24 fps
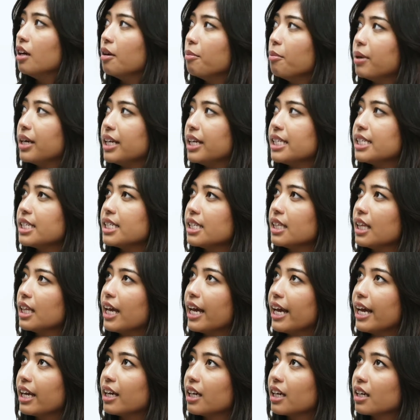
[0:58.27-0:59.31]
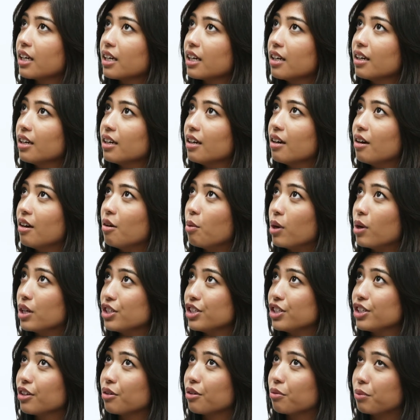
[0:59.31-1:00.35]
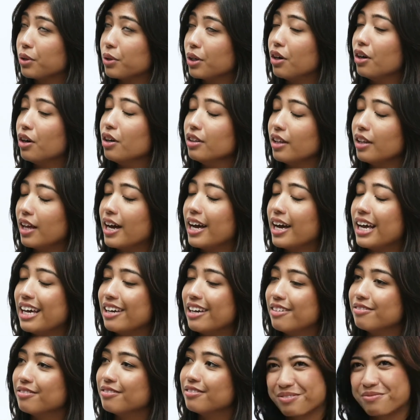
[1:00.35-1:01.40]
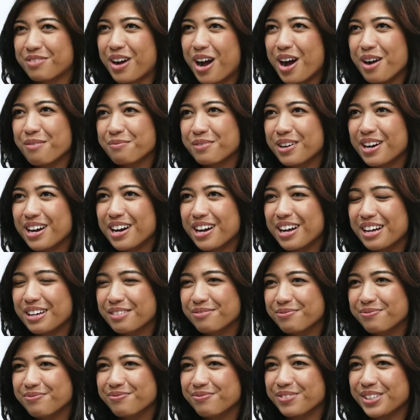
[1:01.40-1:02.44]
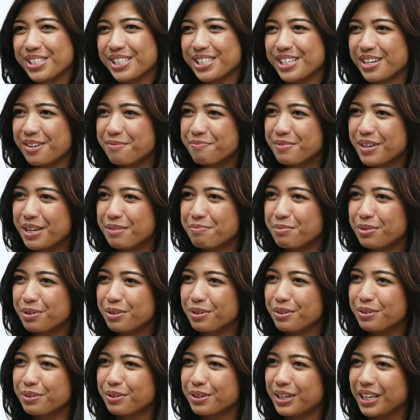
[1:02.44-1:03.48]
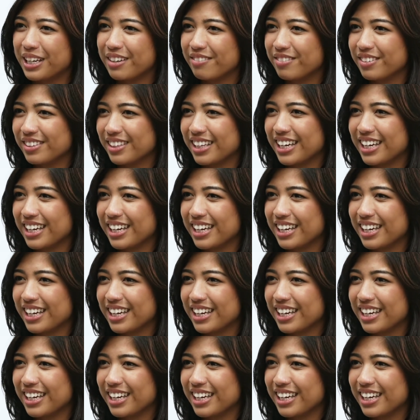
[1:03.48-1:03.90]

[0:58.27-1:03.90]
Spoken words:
but it's like watching a real live rom-com with some people, or even